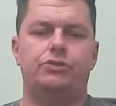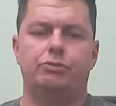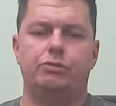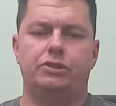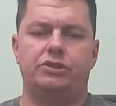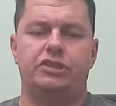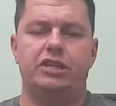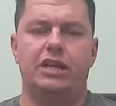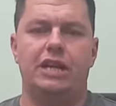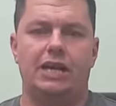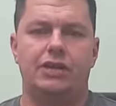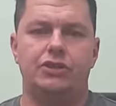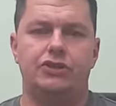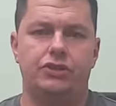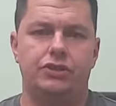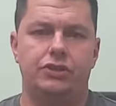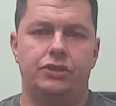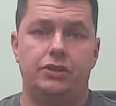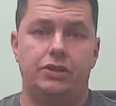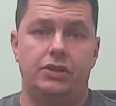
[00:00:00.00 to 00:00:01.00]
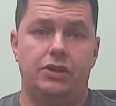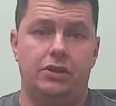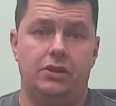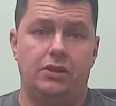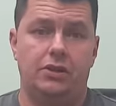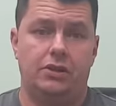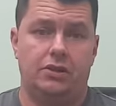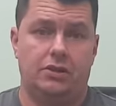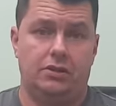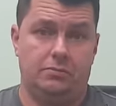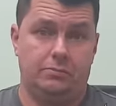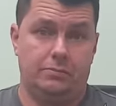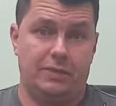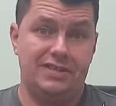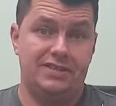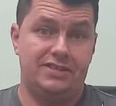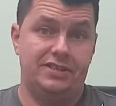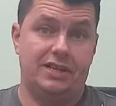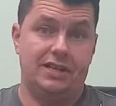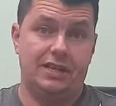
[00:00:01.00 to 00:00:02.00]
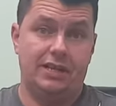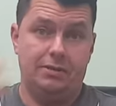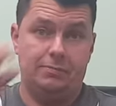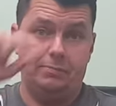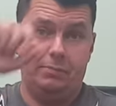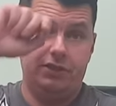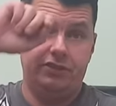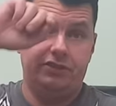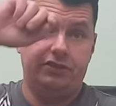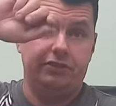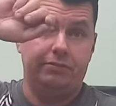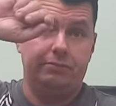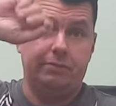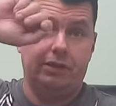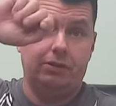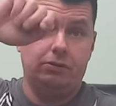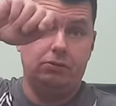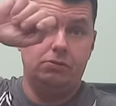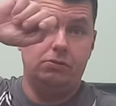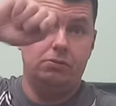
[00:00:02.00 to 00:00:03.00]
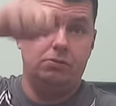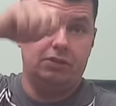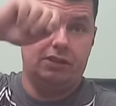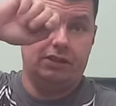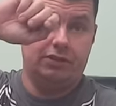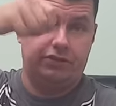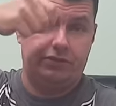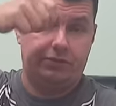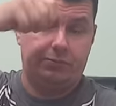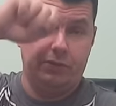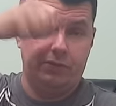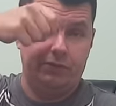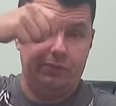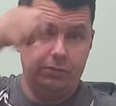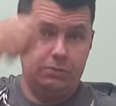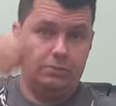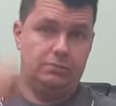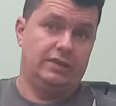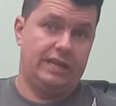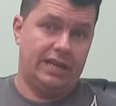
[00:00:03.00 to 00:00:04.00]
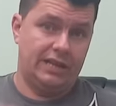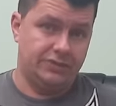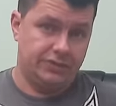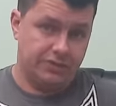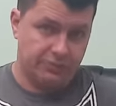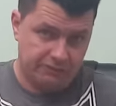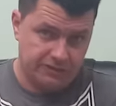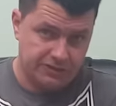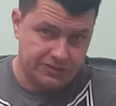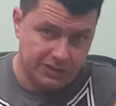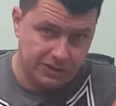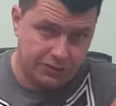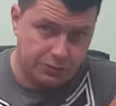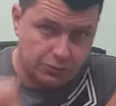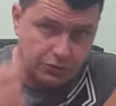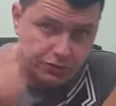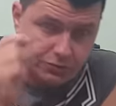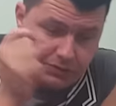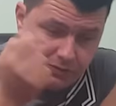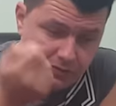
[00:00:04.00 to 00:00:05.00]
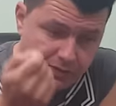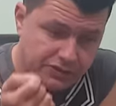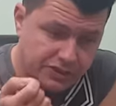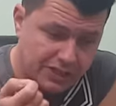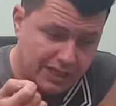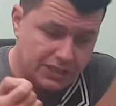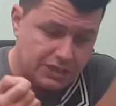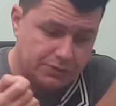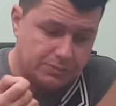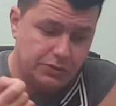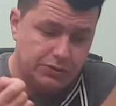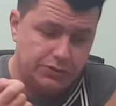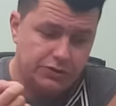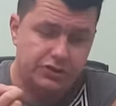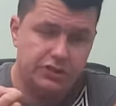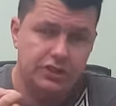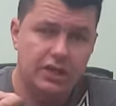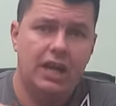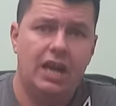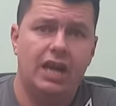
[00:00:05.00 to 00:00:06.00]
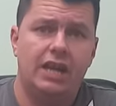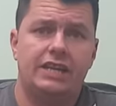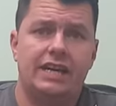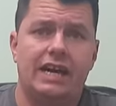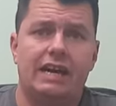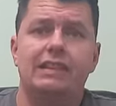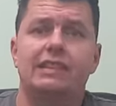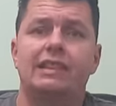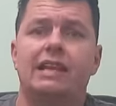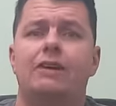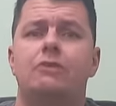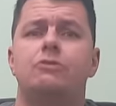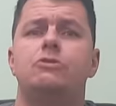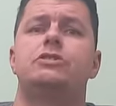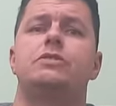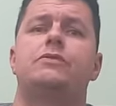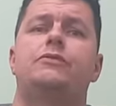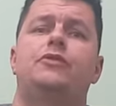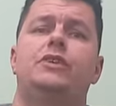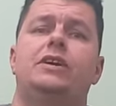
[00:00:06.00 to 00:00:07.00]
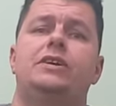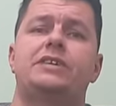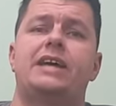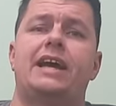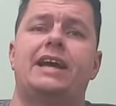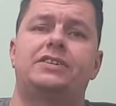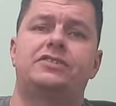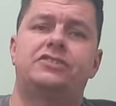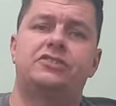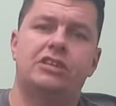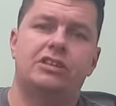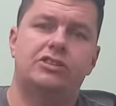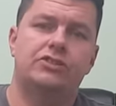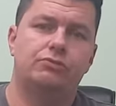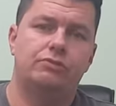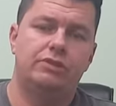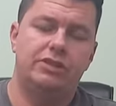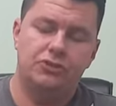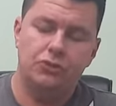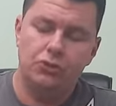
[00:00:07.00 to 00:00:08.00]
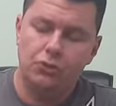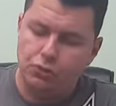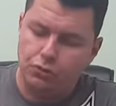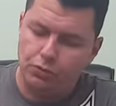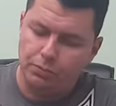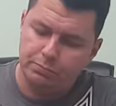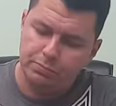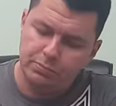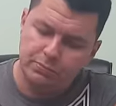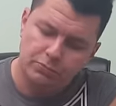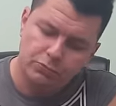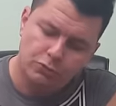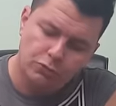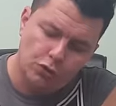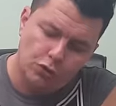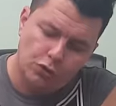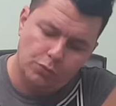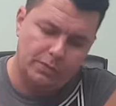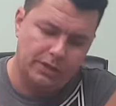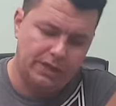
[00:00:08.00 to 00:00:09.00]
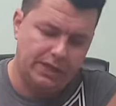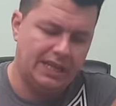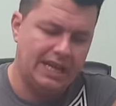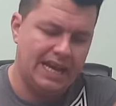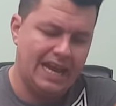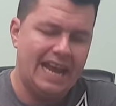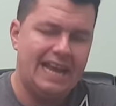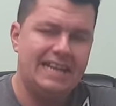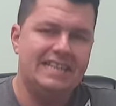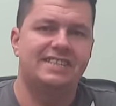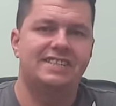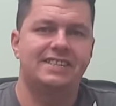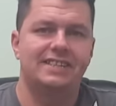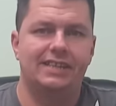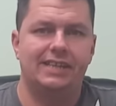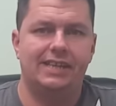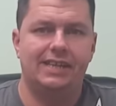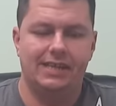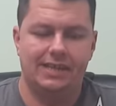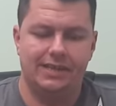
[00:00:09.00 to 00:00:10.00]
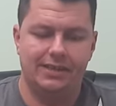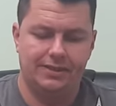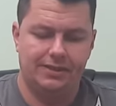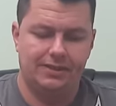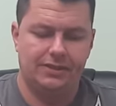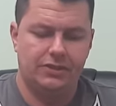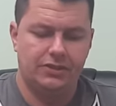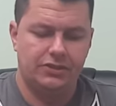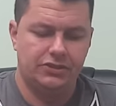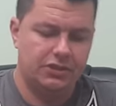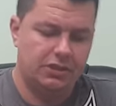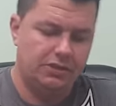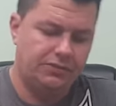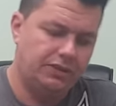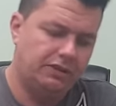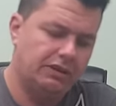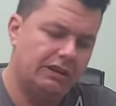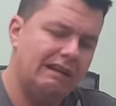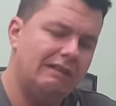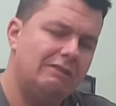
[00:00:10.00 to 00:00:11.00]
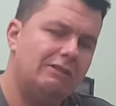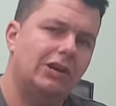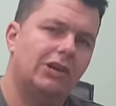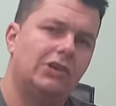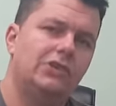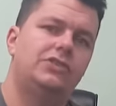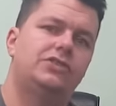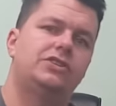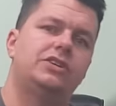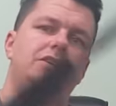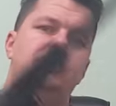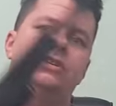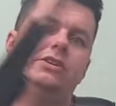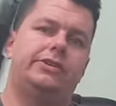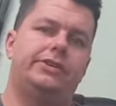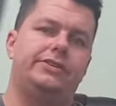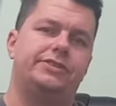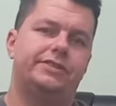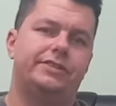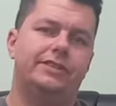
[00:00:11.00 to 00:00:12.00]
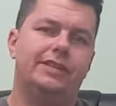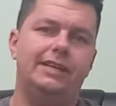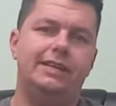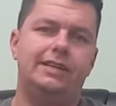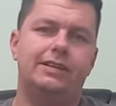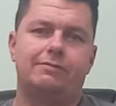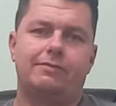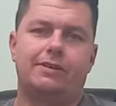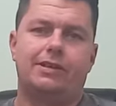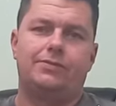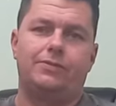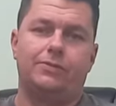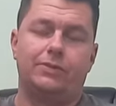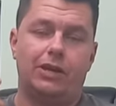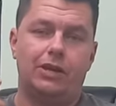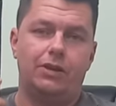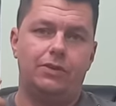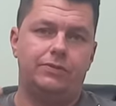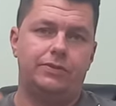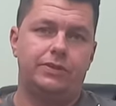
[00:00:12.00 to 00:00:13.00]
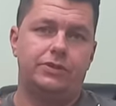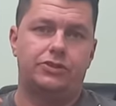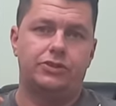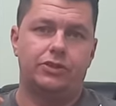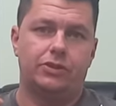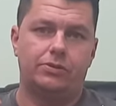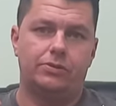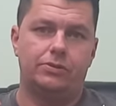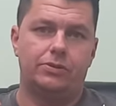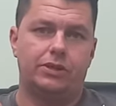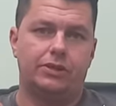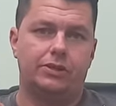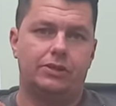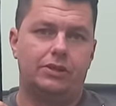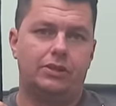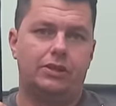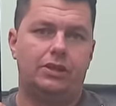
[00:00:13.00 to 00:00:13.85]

to attach basically pieces of metal that swivel, hence the reason they're called swivel attachments, that allow you to fit accessories or normally a sling. So if you're out hunting, you can sling the rifle over your shoulder